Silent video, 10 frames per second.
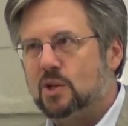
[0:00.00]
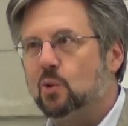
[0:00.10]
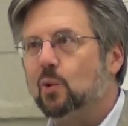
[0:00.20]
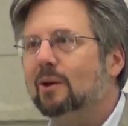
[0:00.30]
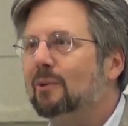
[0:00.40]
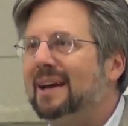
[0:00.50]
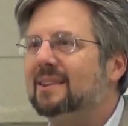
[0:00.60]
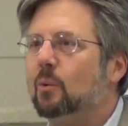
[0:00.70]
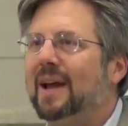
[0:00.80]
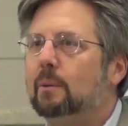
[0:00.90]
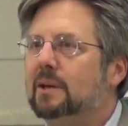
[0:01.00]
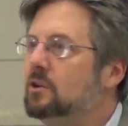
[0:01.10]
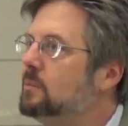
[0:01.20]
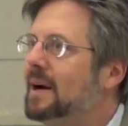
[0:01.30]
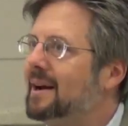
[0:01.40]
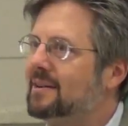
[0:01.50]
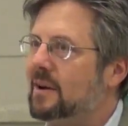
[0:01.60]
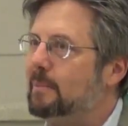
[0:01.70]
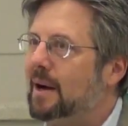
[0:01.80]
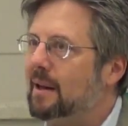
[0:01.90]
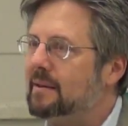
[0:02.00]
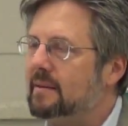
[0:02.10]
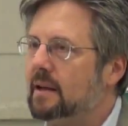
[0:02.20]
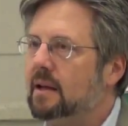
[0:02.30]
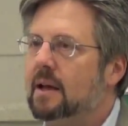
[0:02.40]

We should rewrite the way we do monetary policy.